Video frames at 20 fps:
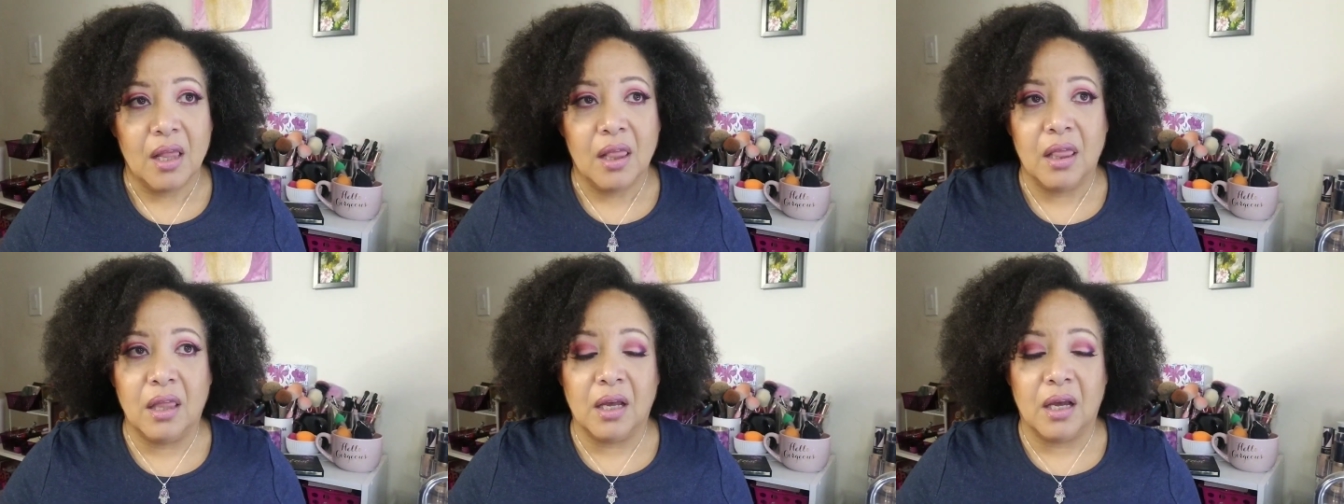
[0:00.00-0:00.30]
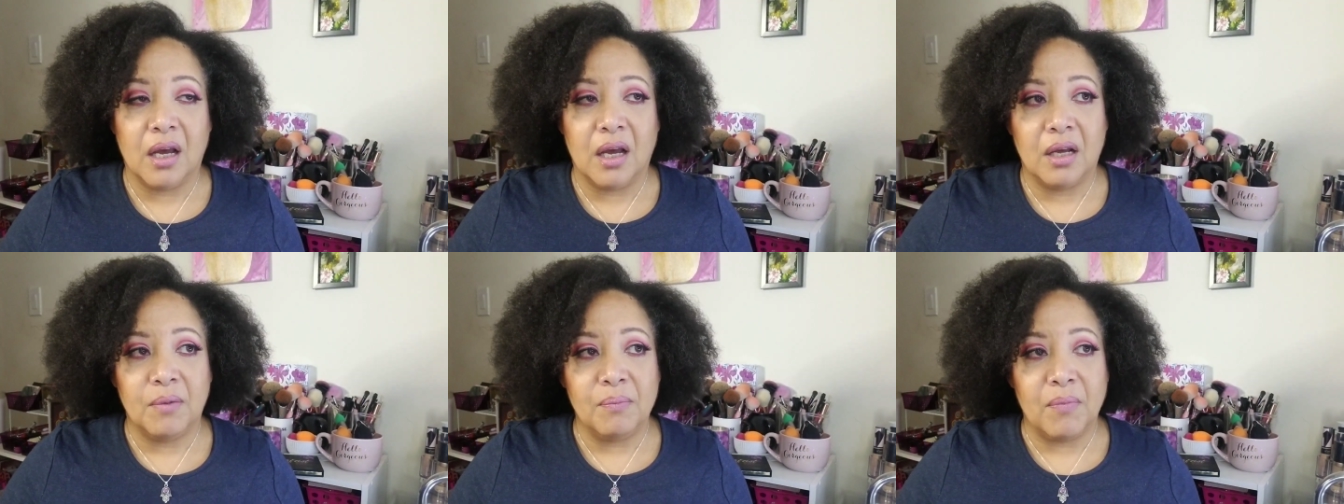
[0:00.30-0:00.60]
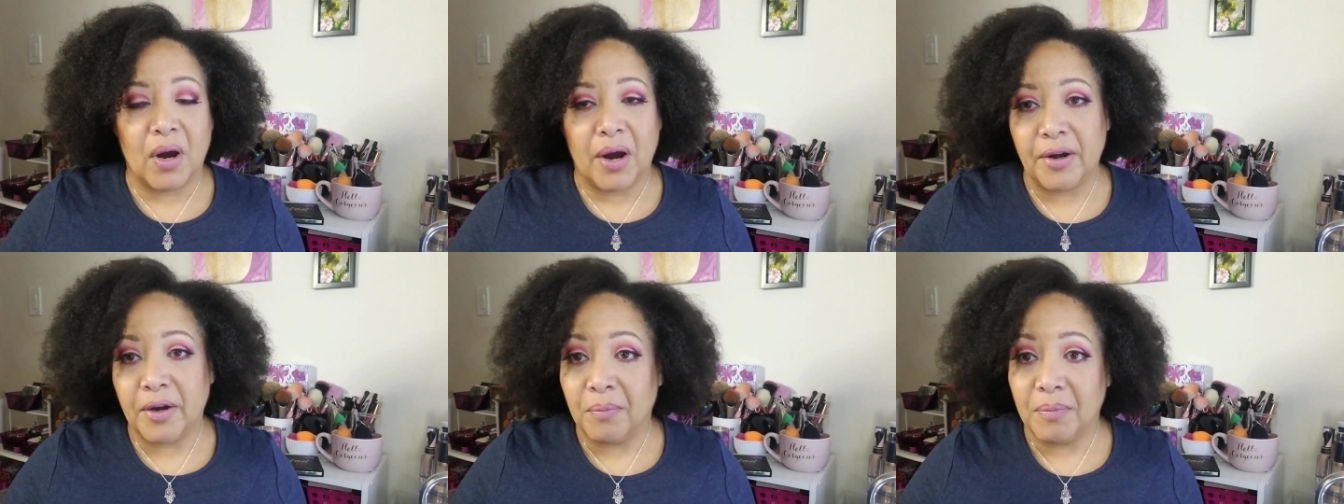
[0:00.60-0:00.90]
the
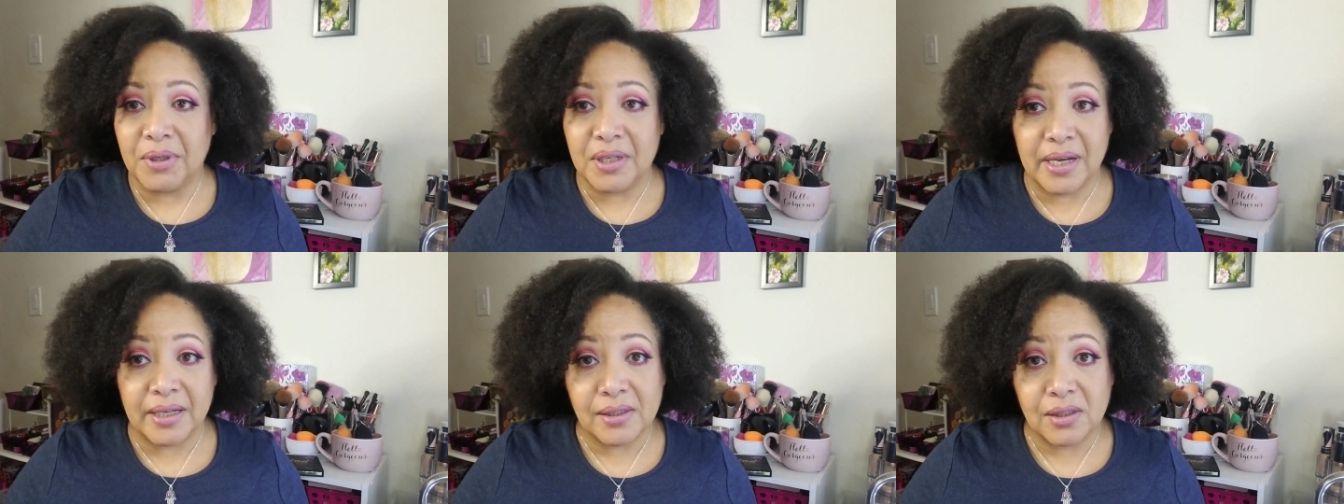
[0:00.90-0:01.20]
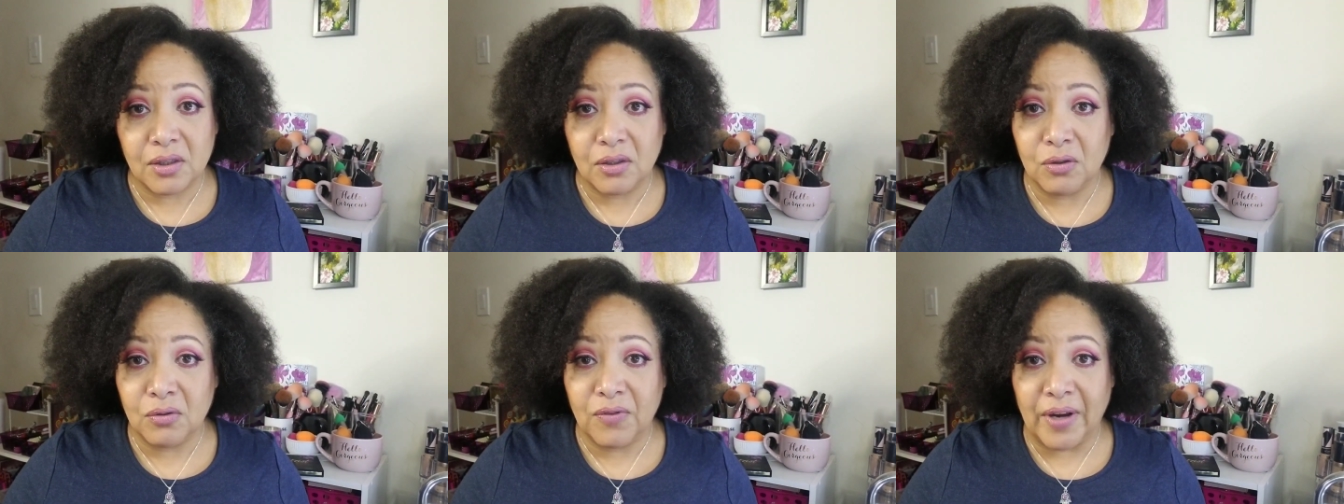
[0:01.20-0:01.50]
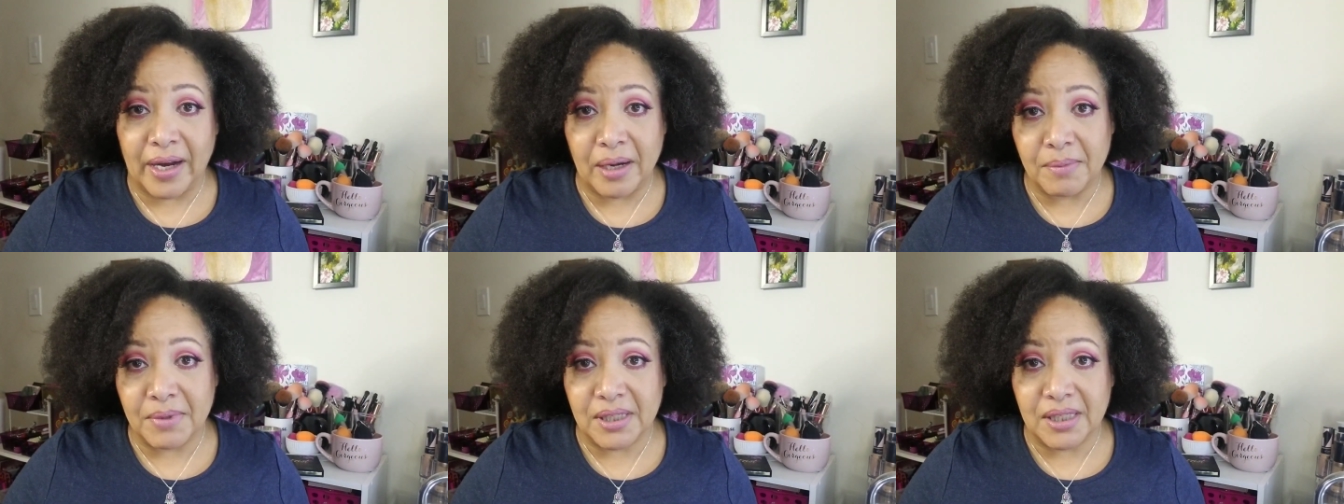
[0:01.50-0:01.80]
Mario Badescu
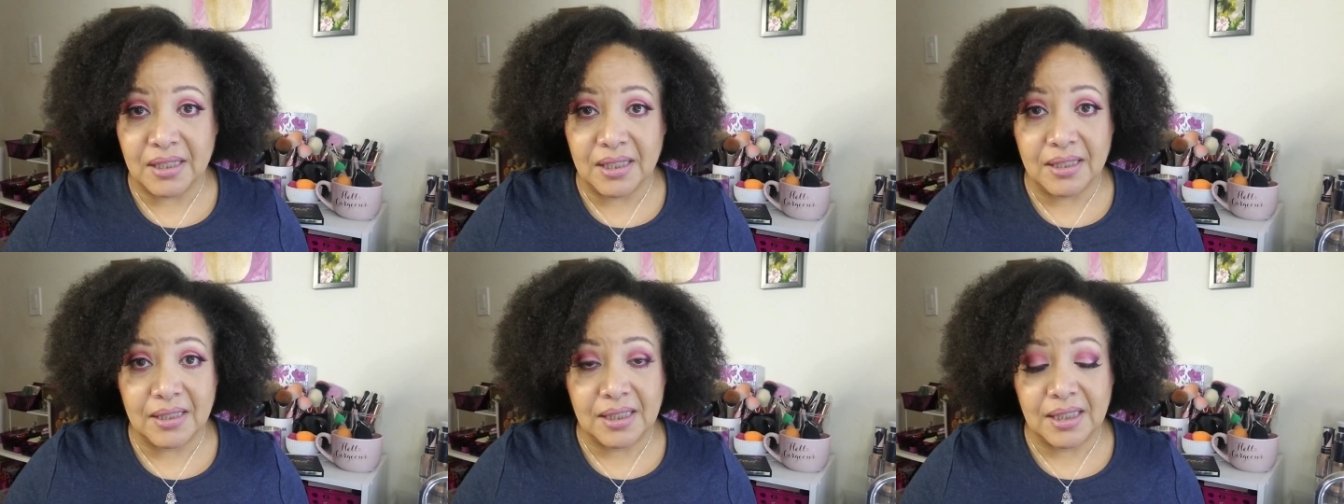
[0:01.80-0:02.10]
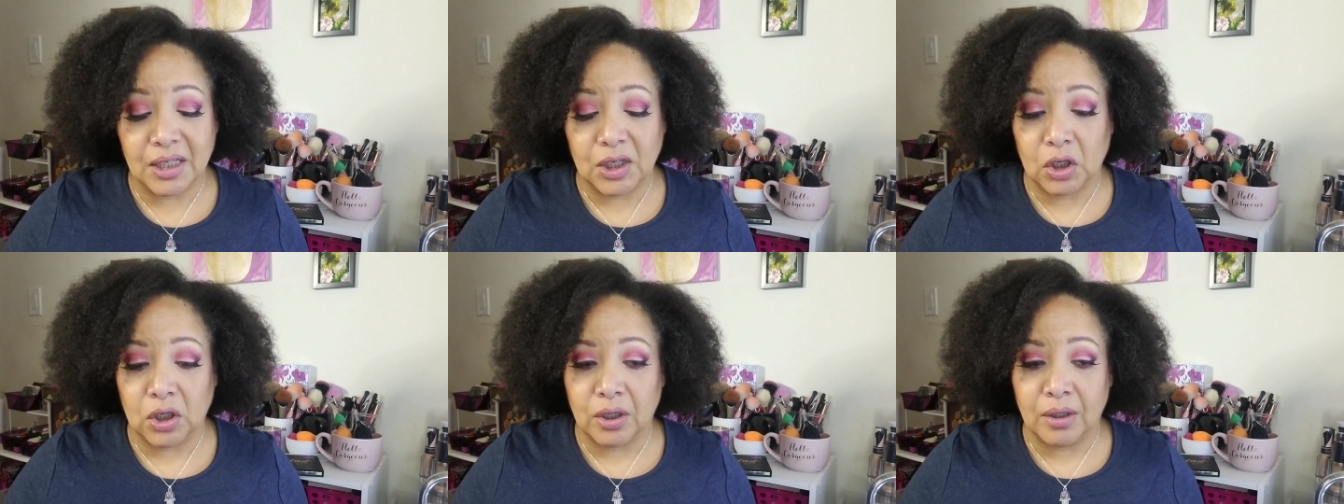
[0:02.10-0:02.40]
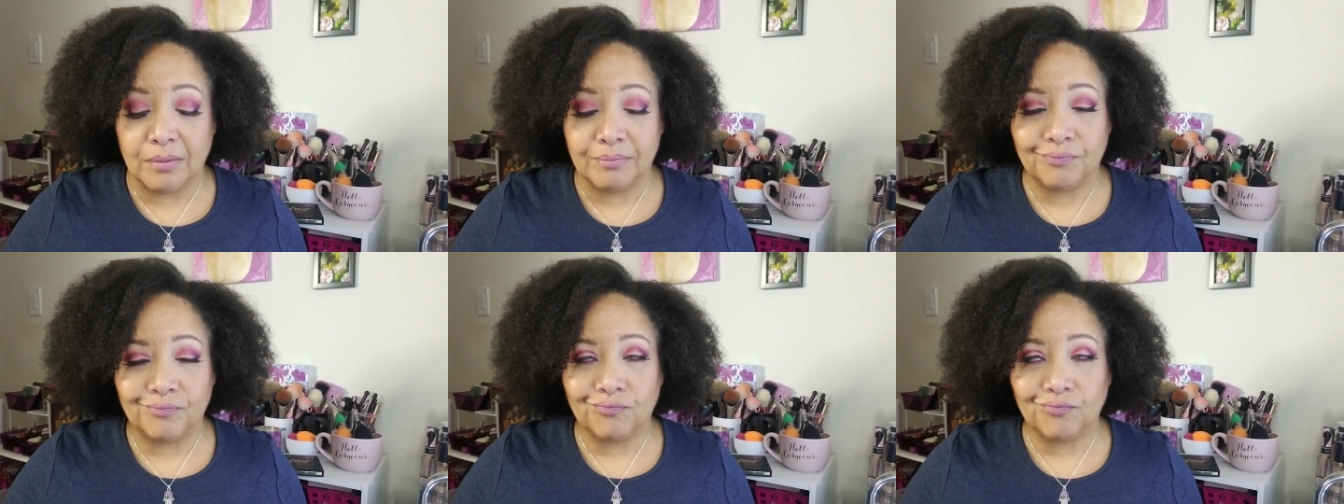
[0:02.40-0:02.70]
Vitamin C
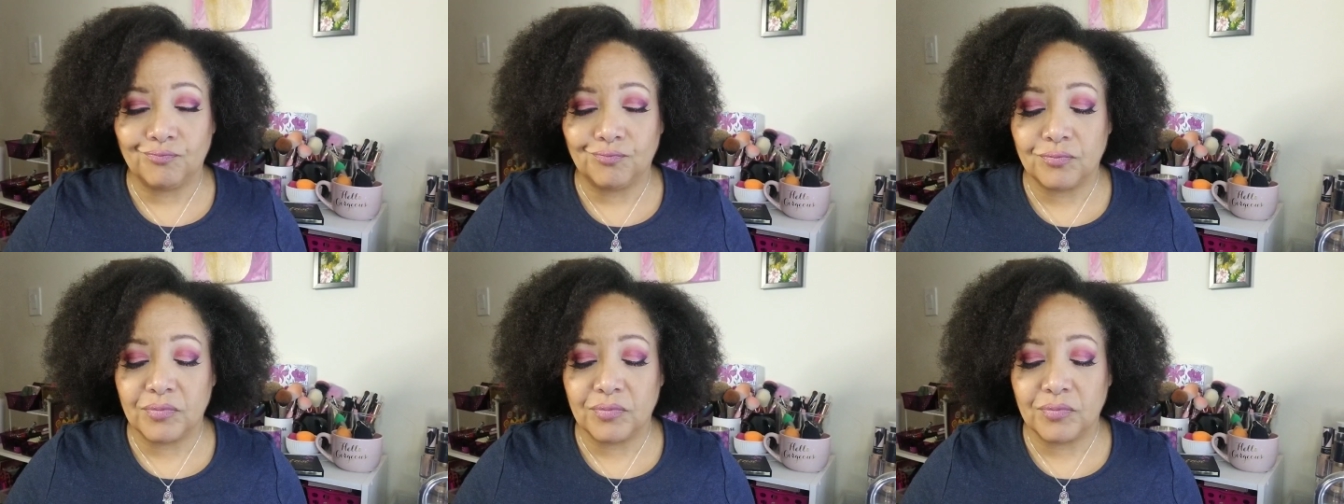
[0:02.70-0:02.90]
Serum.